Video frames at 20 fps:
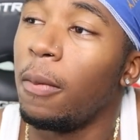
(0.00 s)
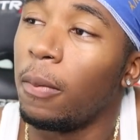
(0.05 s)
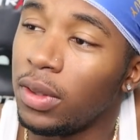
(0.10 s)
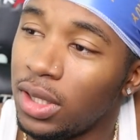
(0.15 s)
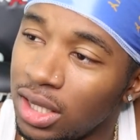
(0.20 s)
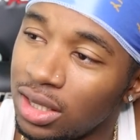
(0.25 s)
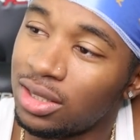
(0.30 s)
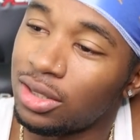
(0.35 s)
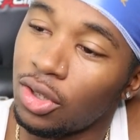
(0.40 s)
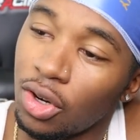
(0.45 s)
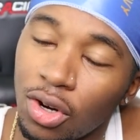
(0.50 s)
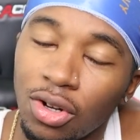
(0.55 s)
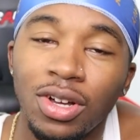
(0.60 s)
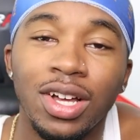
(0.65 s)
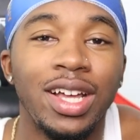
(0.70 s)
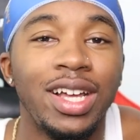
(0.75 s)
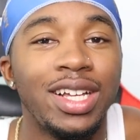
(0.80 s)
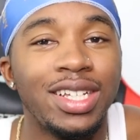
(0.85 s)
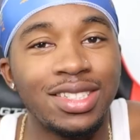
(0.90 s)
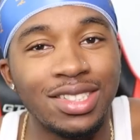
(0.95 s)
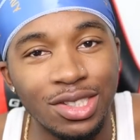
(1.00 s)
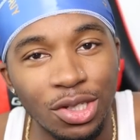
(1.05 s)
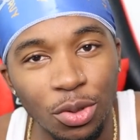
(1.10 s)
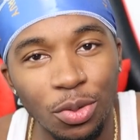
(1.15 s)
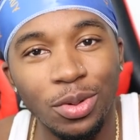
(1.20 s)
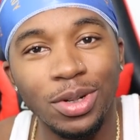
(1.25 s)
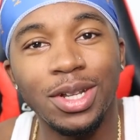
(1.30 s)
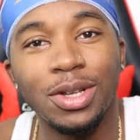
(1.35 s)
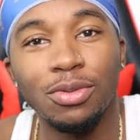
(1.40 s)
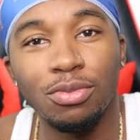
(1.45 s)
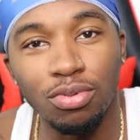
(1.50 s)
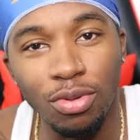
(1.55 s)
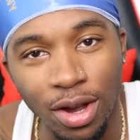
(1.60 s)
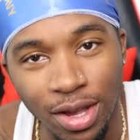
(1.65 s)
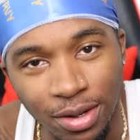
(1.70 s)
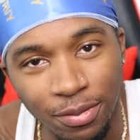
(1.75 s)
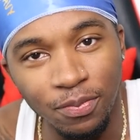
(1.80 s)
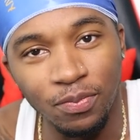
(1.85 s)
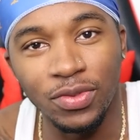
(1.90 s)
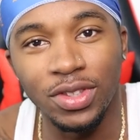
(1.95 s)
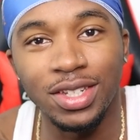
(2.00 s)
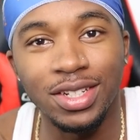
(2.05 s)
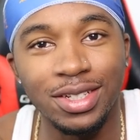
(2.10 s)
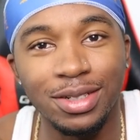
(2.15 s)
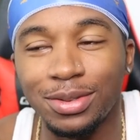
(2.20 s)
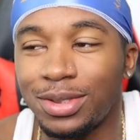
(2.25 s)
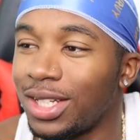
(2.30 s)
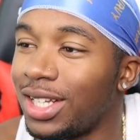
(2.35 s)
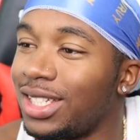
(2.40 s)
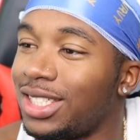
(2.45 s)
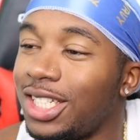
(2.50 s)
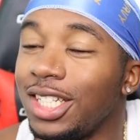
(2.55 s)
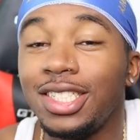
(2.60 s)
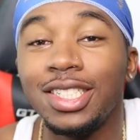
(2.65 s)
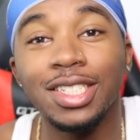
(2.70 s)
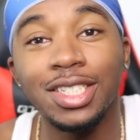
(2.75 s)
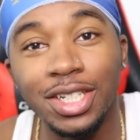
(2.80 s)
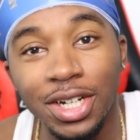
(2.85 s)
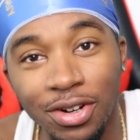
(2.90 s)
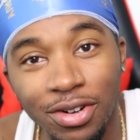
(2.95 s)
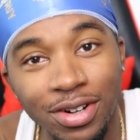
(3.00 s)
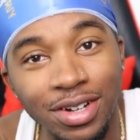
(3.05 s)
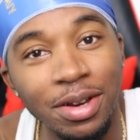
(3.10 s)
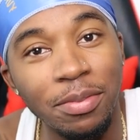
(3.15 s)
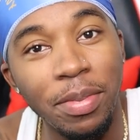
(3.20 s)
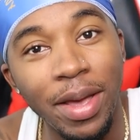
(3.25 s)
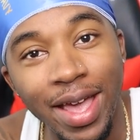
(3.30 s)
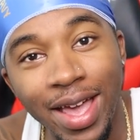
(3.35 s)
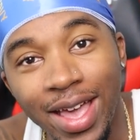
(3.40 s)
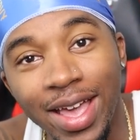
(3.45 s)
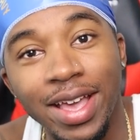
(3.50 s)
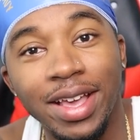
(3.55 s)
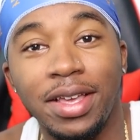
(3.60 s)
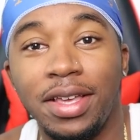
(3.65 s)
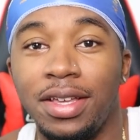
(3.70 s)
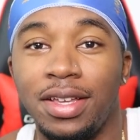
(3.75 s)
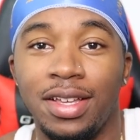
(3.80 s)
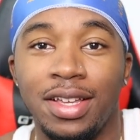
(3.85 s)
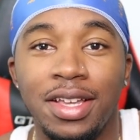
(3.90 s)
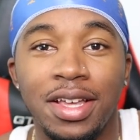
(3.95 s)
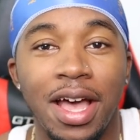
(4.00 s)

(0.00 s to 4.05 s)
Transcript: But this girl is doing it right. You know what I'm saying? She's securing the bag.